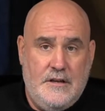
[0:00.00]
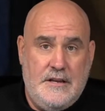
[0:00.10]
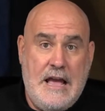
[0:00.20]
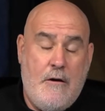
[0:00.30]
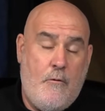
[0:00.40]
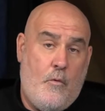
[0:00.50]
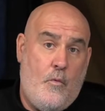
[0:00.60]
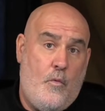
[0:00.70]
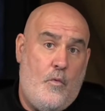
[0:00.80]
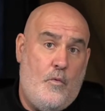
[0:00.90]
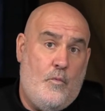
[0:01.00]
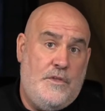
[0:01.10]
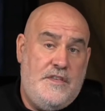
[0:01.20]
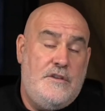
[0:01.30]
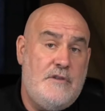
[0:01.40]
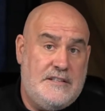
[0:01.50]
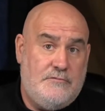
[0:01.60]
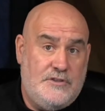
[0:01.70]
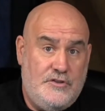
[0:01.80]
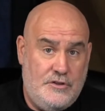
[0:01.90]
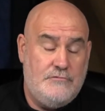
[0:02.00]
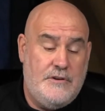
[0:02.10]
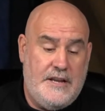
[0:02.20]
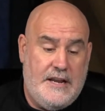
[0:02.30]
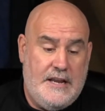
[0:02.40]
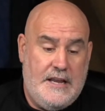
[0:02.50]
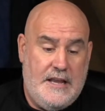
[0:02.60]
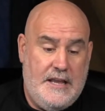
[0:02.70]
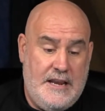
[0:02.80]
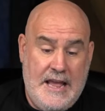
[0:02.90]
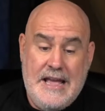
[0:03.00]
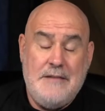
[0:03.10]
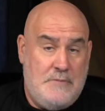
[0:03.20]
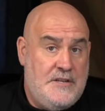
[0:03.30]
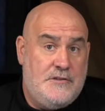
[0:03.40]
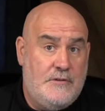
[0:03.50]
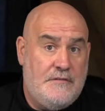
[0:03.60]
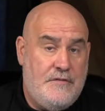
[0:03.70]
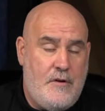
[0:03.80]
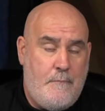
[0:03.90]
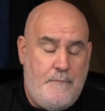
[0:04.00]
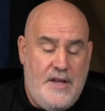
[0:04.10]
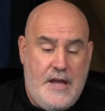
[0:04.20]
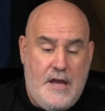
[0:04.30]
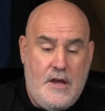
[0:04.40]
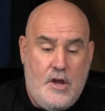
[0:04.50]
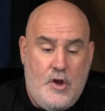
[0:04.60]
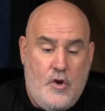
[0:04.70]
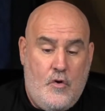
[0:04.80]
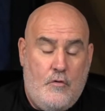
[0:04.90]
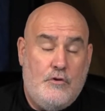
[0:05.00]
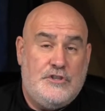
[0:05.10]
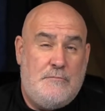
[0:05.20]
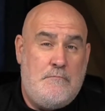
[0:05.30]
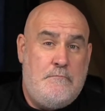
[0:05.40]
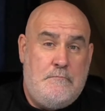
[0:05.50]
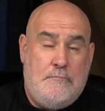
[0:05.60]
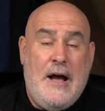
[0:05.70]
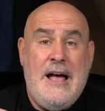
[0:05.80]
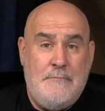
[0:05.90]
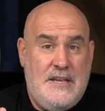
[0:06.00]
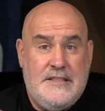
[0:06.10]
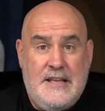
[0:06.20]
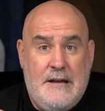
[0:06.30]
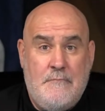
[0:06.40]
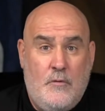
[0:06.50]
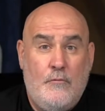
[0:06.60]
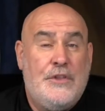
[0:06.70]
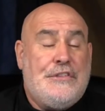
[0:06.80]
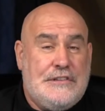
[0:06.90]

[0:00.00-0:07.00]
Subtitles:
Now, what the U.S. was doing, and had been doing for a bit, was bombing them with